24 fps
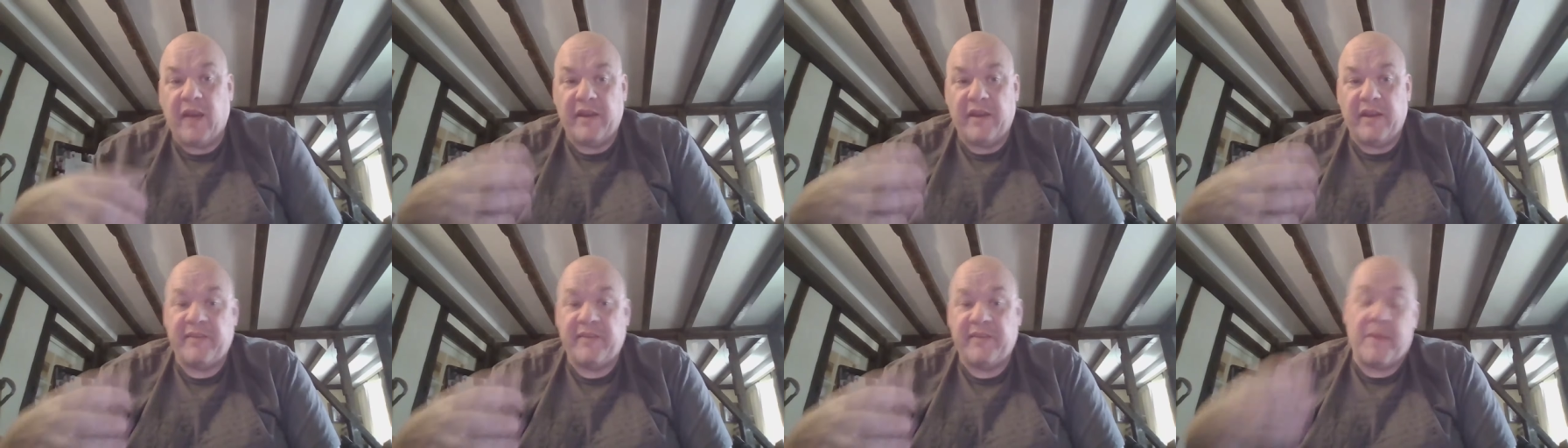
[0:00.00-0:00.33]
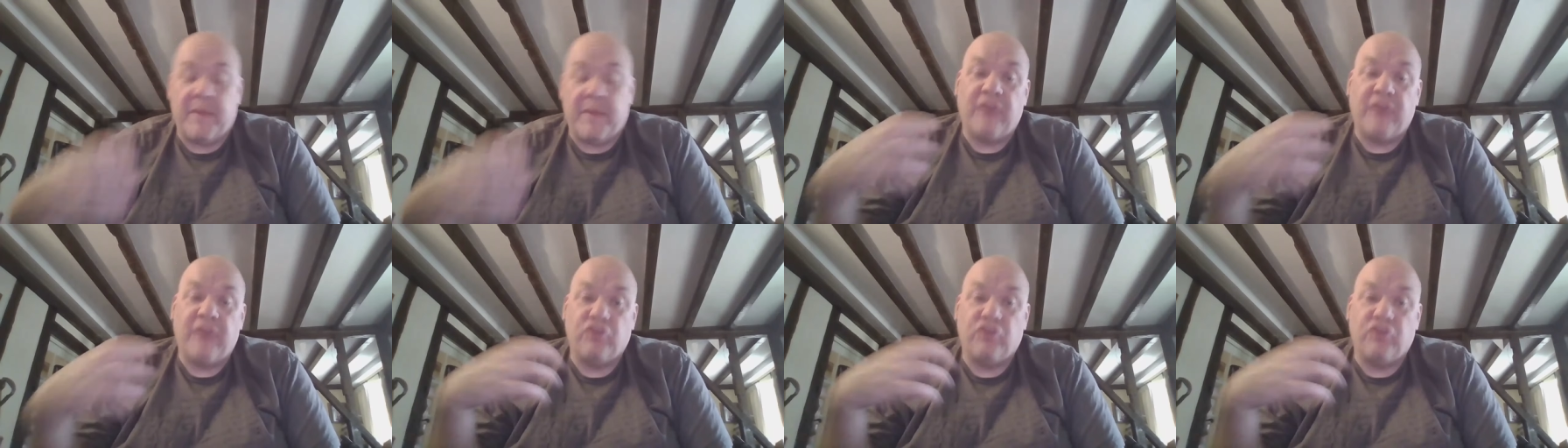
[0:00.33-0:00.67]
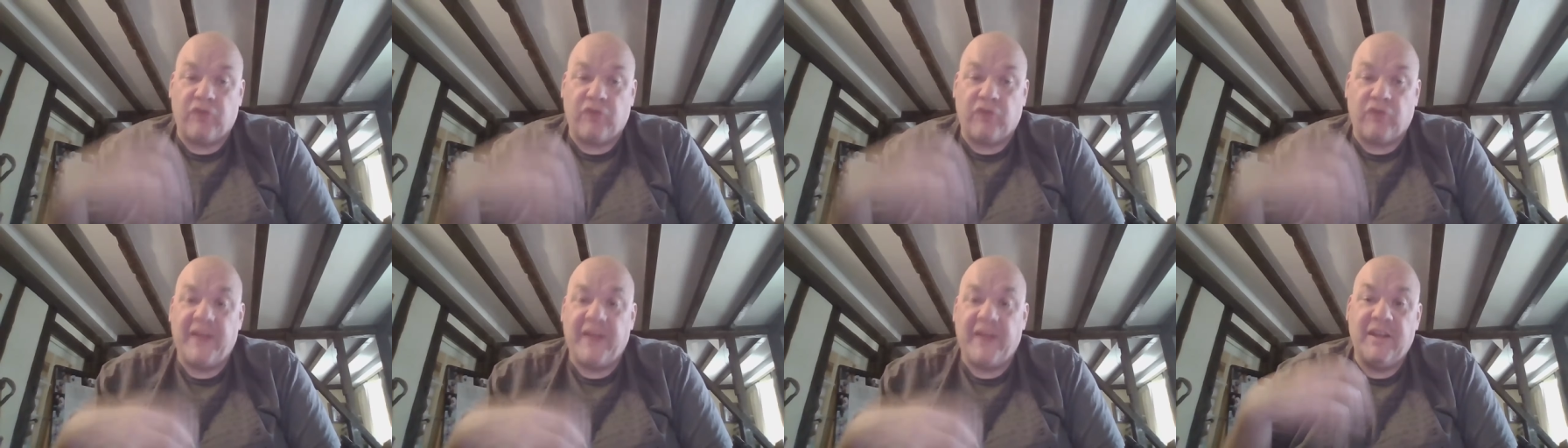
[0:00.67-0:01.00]
it's about
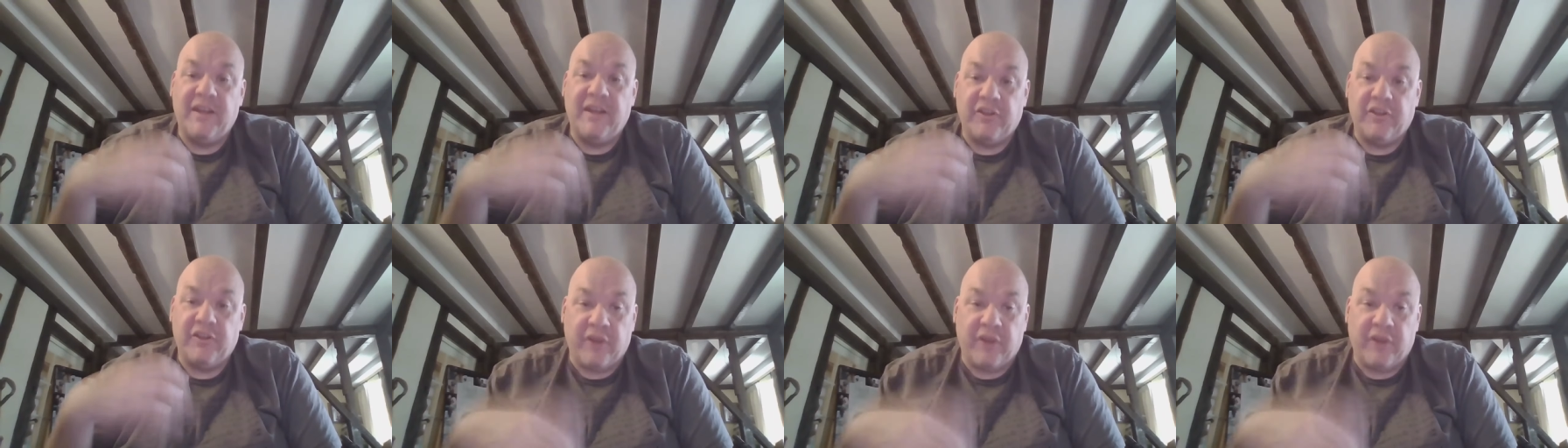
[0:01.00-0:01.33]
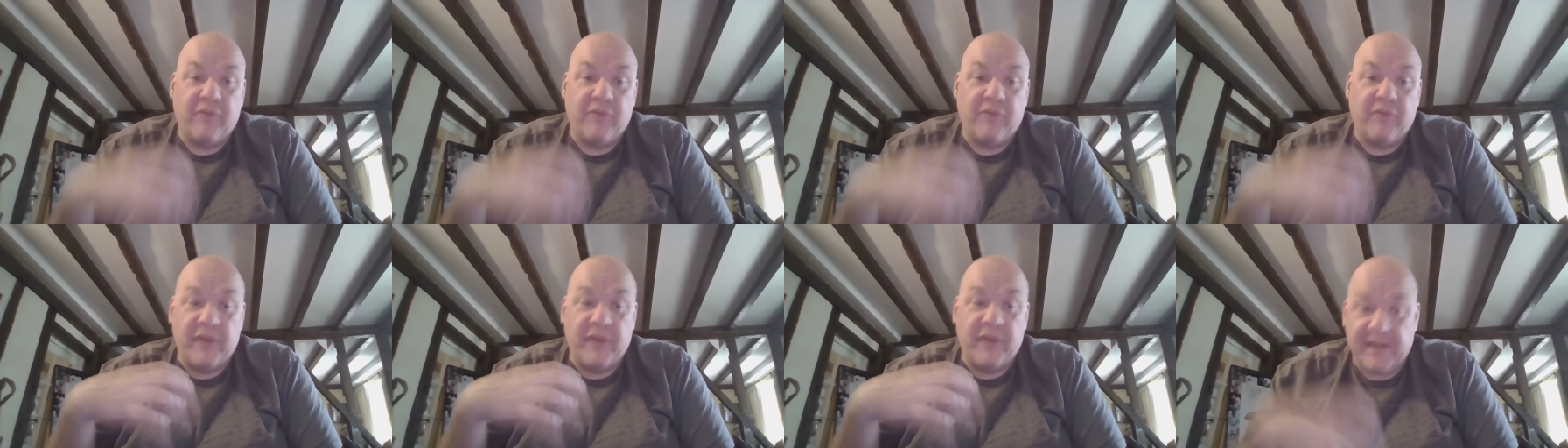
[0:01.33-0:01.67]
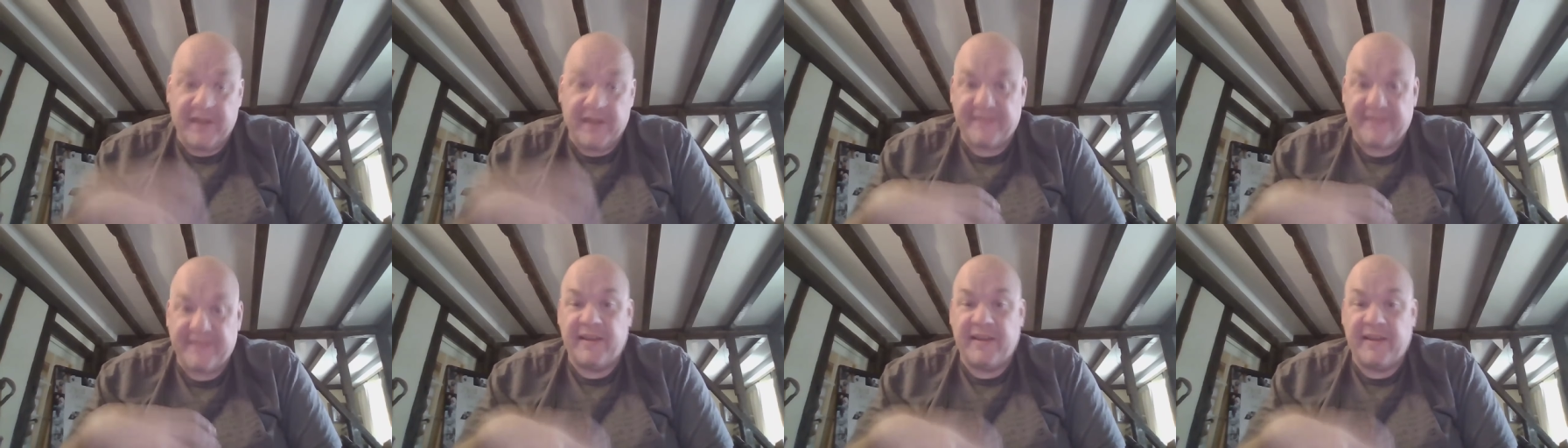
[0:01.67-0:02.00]
training yourself and
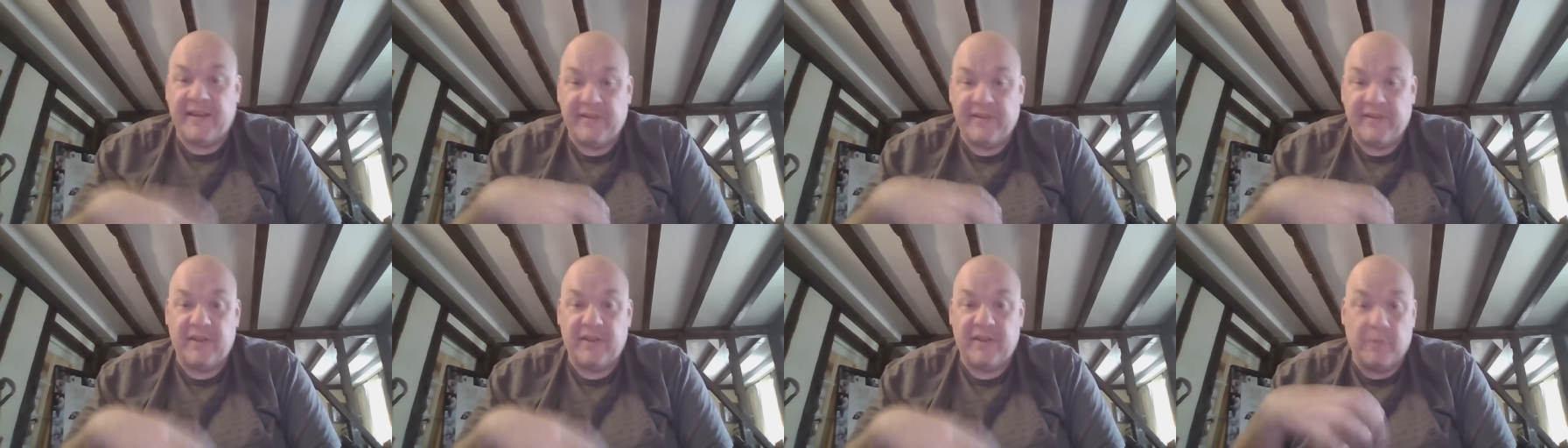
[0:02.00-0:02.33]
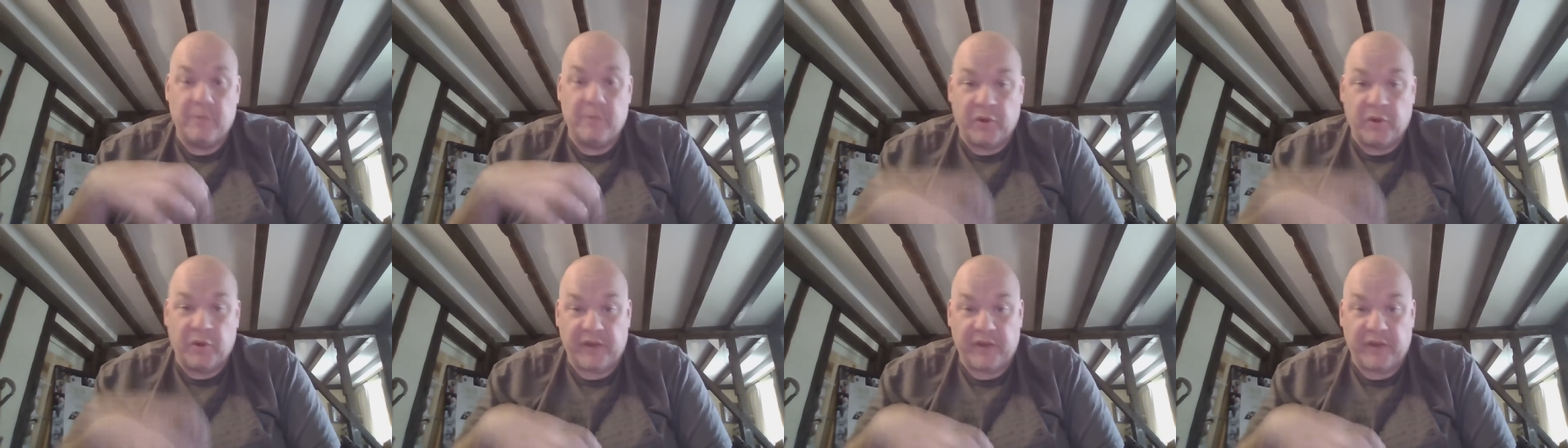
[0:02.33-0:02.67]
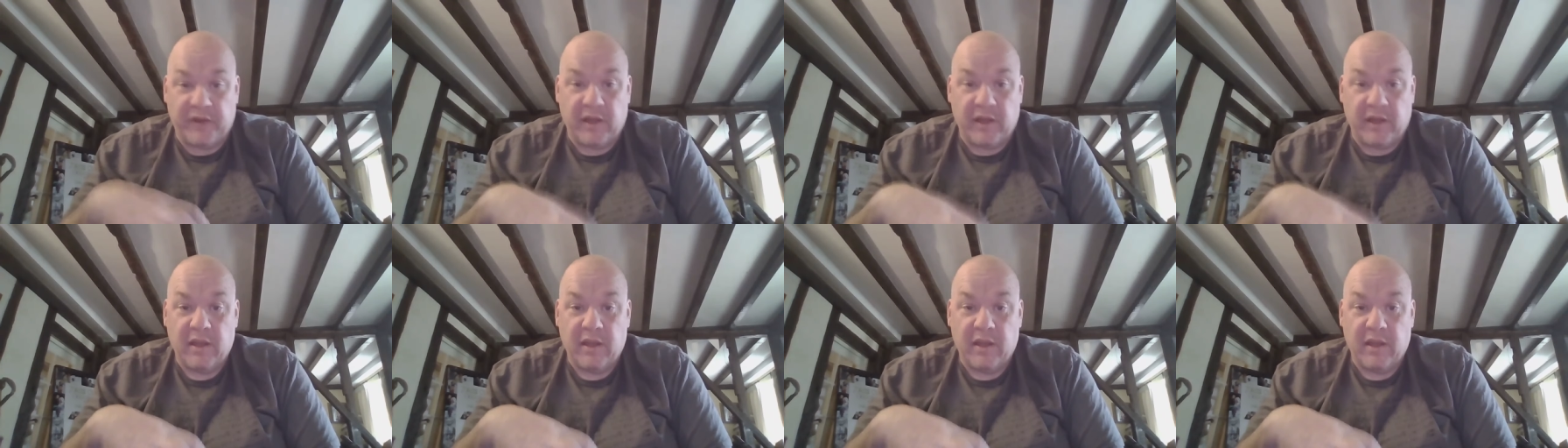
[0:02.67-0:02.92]
listening to your body,